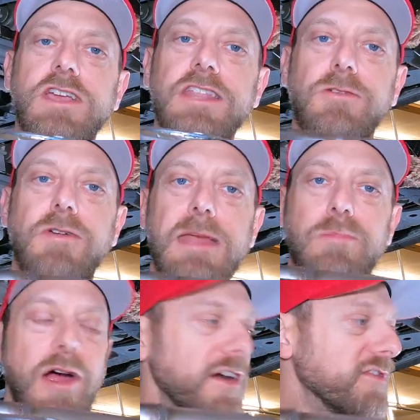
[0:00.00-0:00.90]
got the right
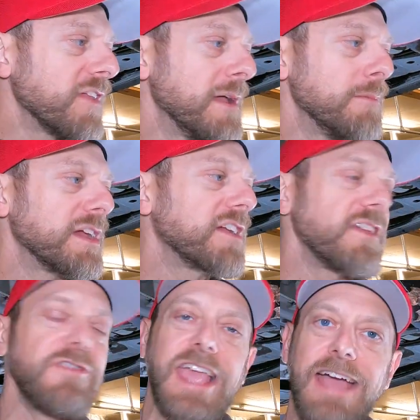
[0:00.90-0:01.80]
parts, because
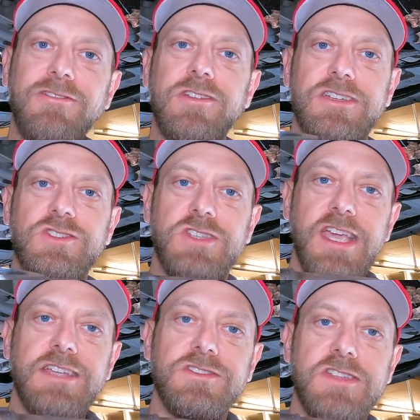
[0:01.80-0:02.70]
if you have to
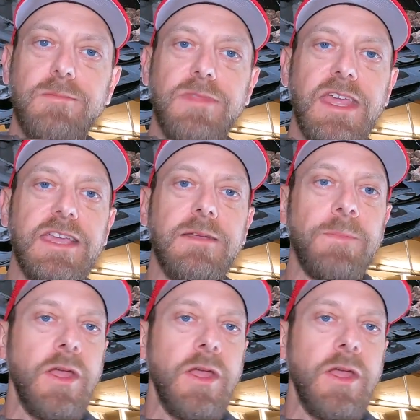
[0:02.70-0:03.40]
exchange something,